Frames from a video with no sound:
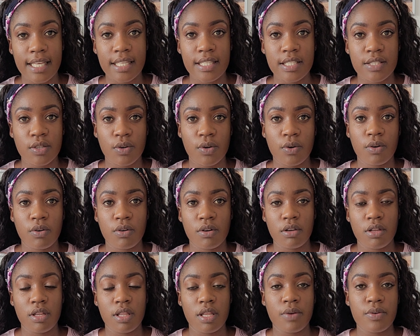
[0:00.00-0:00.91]
So
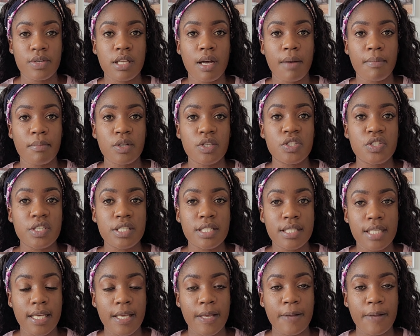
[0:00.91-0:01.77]
there was not much to see.